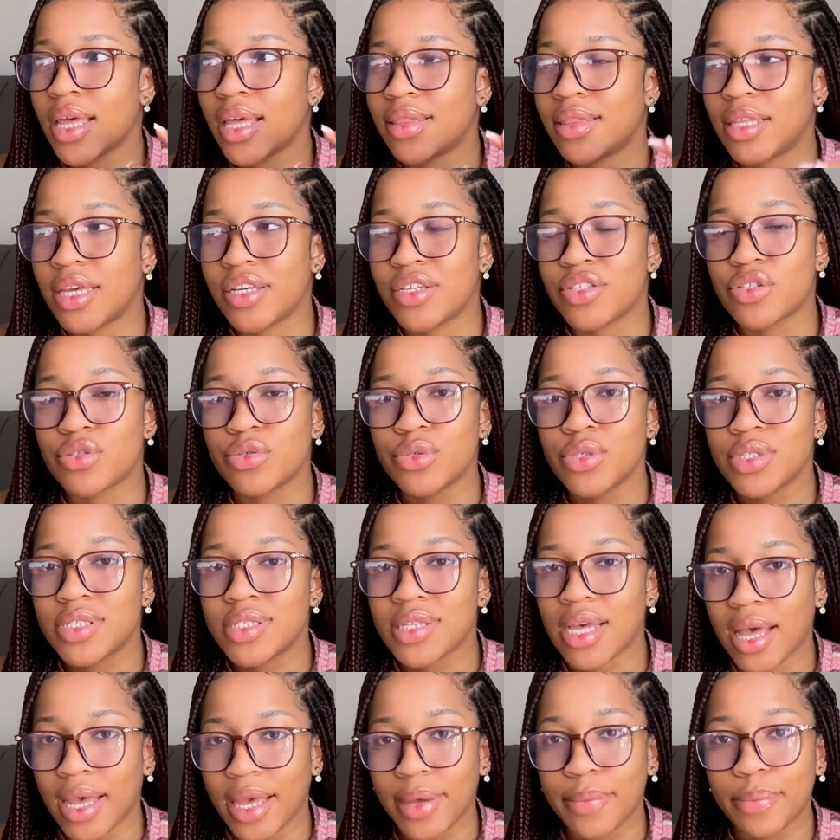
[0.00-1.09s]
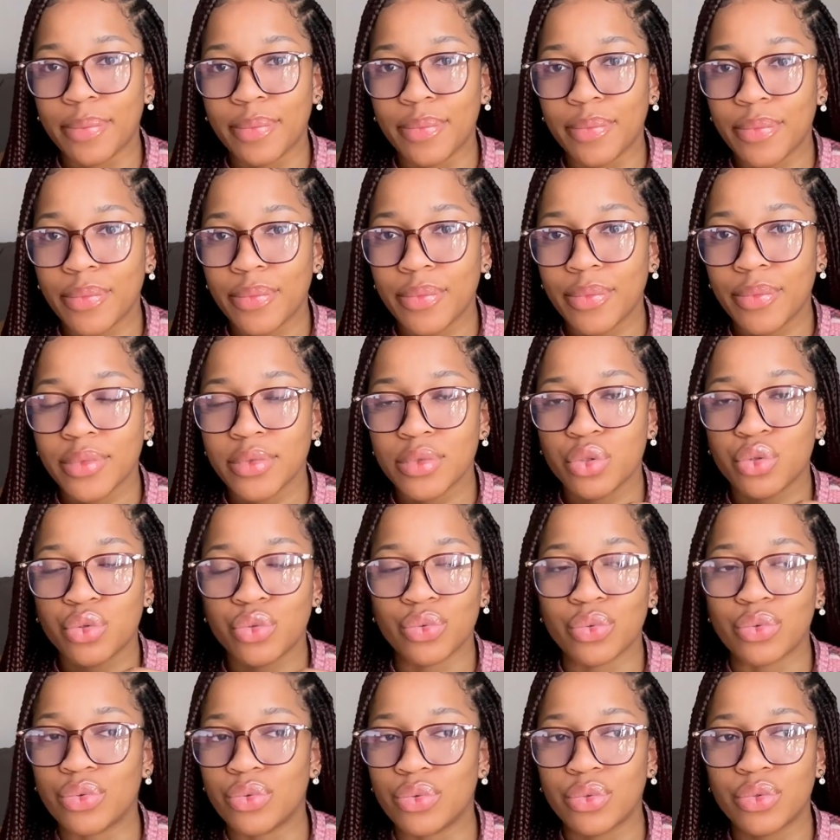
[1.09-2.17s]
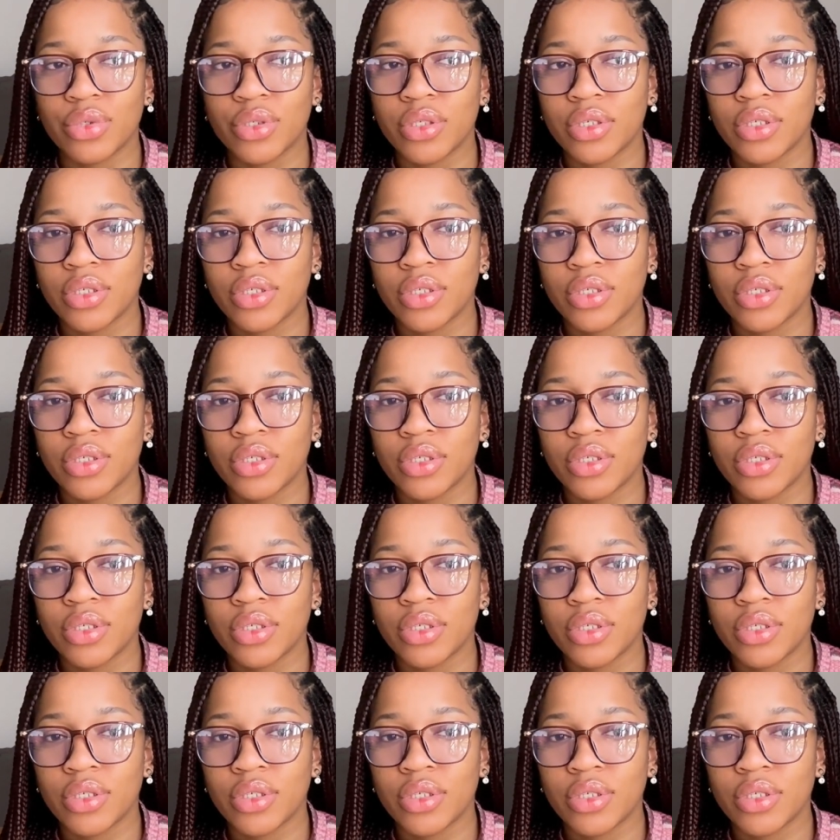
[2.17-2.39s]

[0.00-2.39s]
There is no time to